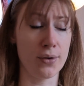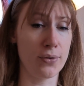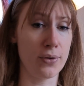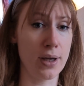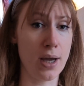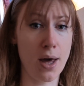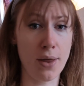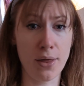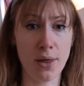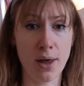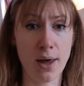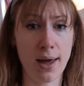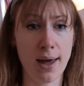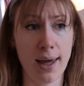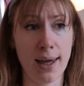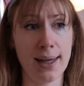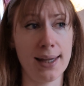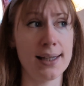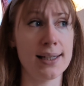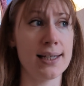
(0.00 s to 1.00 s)
of the other.
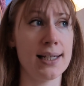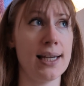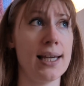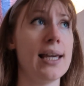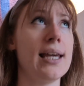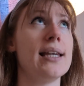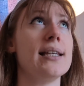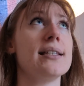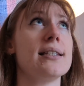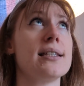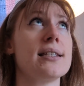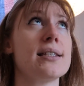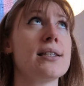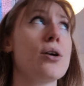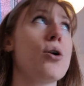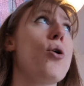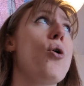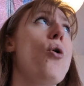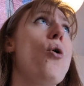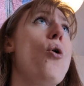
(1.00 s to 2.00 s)
It is